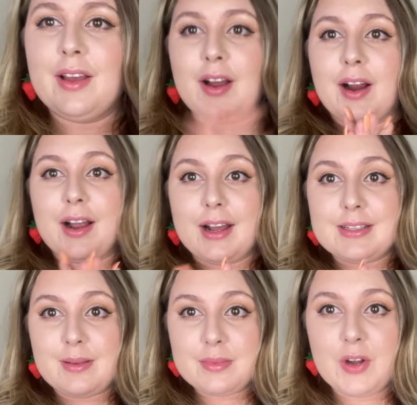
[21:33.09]
all right guys,
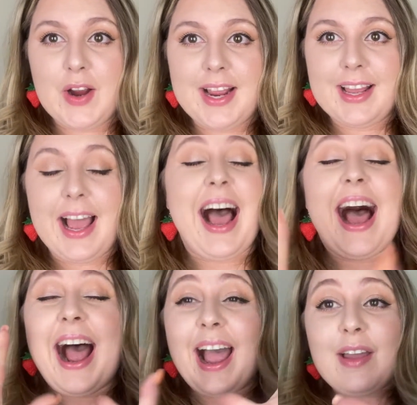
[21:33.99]
I'm sorry.
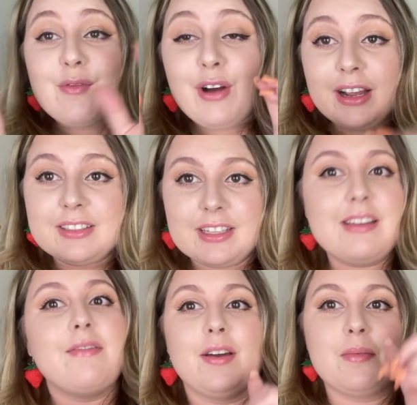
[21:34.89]
I
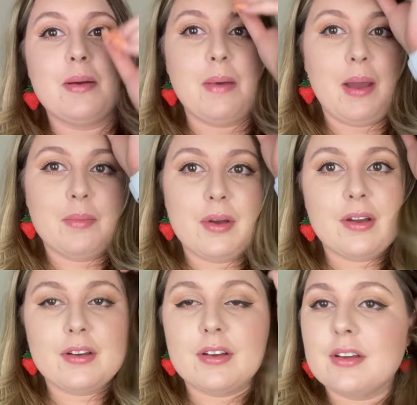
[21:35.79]
finally found my MacBook.